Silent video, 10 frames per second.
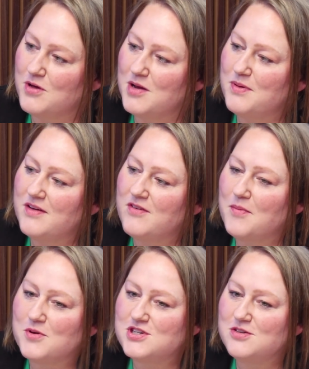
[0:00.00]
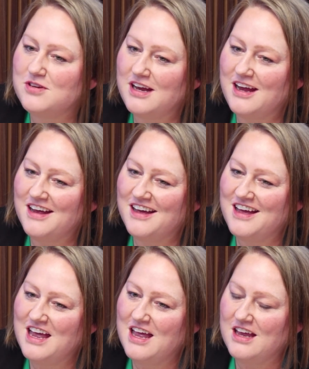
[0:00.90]
Quite a bit of opportunity.
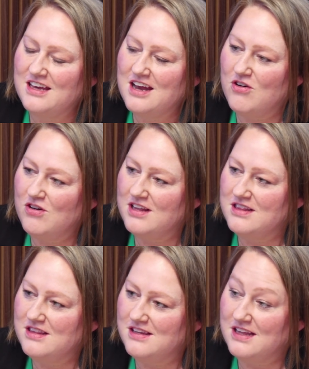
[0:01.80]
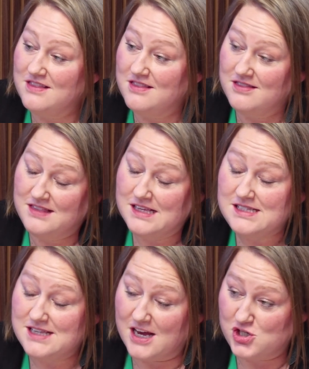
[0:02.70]
Now, in this
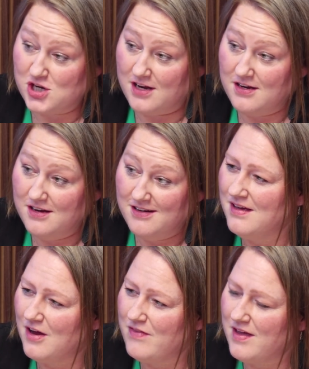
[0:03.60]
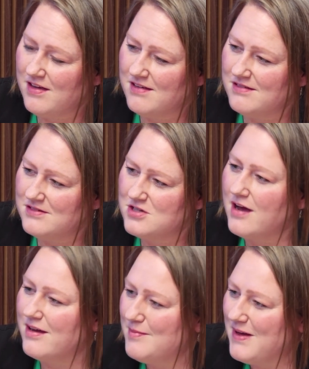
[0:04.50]
session, are they
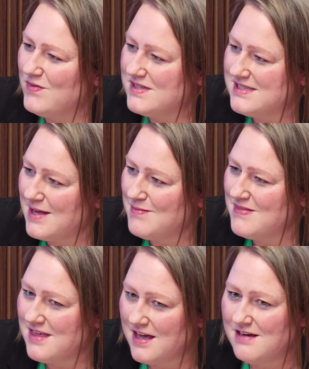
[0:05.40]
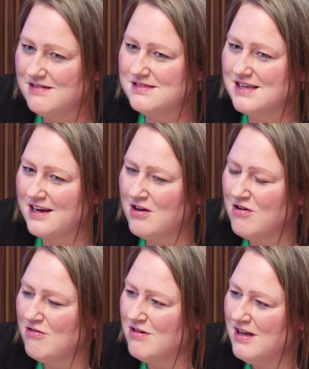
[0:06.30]
talking about the same things? I
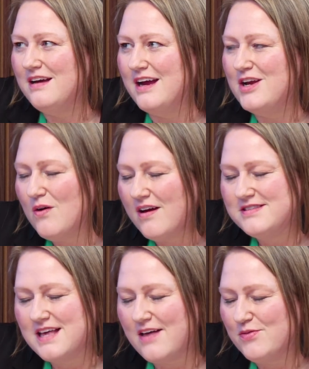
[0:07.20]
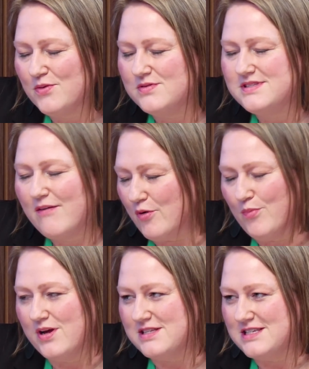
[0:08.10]
know I sat through several
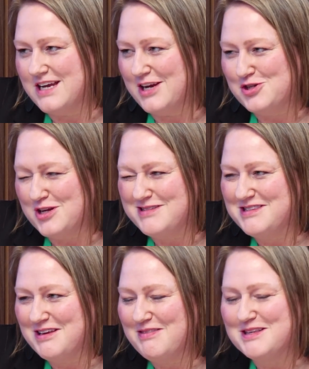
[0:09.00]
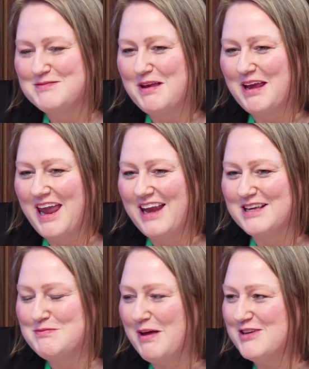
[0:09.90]
presentations on this Medicaid
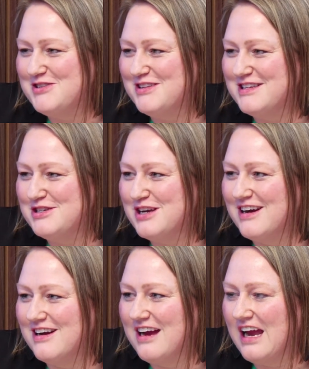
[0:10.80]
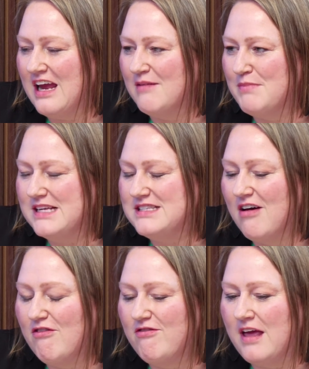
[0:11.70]
expansion this year,
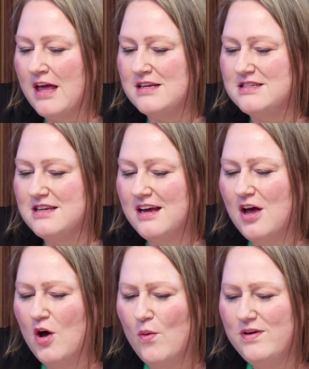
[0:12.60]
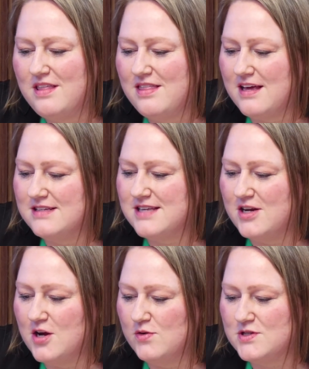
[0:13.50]
myself, and one of the things I
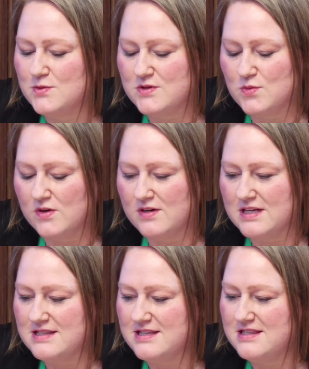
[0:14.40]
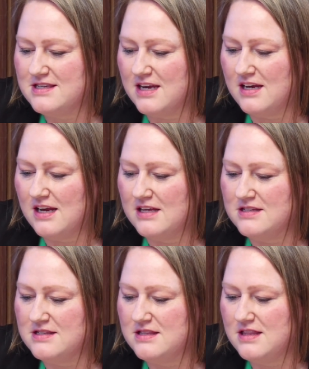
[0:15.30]
noticed was real consistent
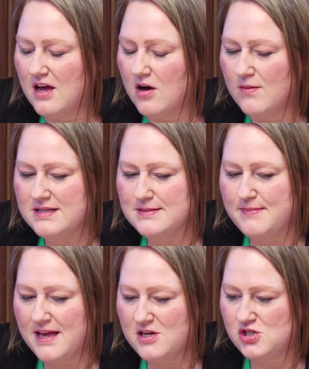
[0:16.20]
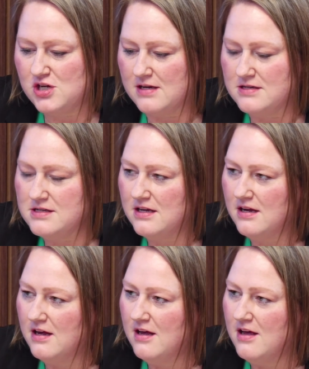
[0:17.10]
is they always mentioned
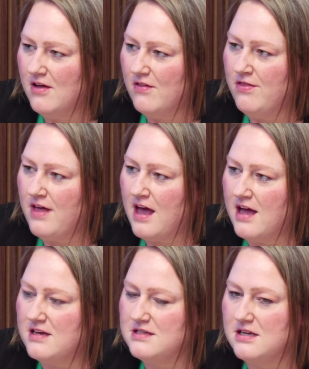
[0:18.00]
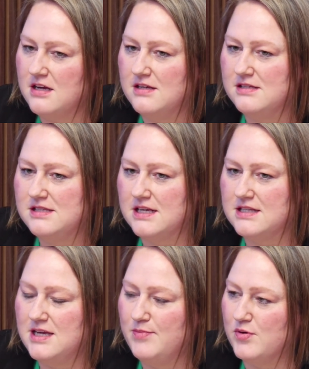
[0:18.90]
that
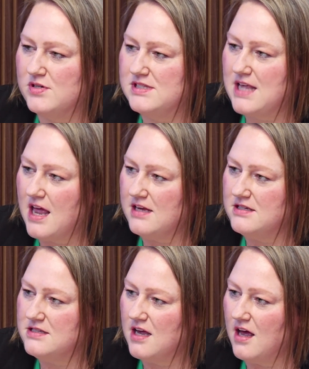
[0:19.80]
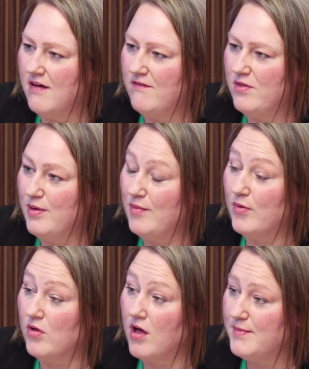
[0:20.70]
60% of the people
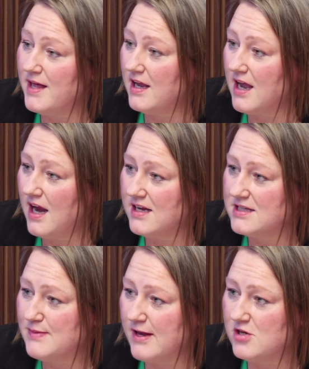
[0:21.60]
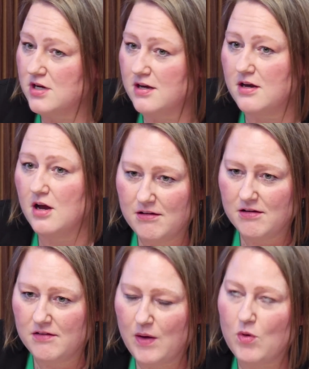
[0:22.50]
on Medicaid expansion,
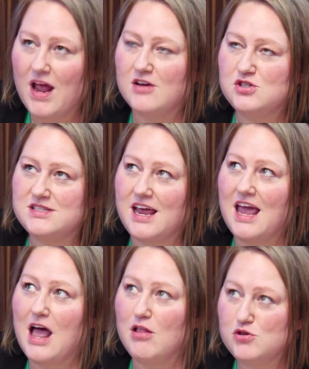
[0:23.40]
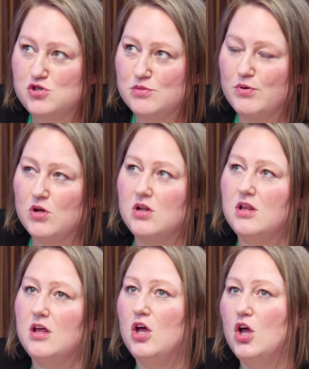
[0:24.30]
they were, I should say,
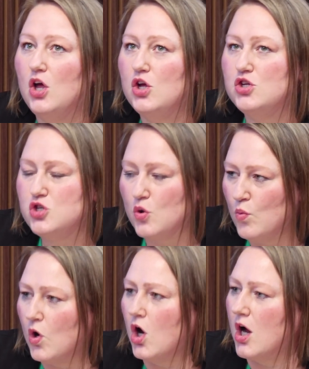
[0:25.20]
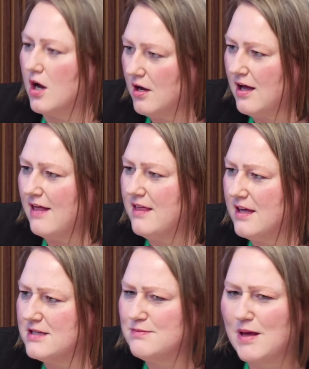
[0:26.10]
eligible to work, I think
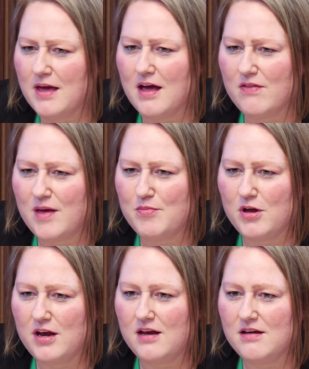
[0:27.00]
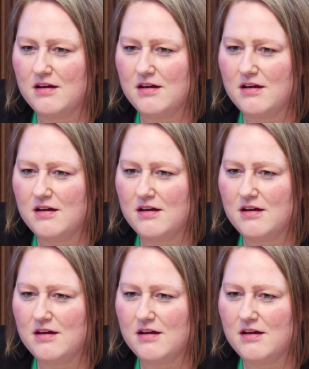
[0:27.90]
is maybe how they put it.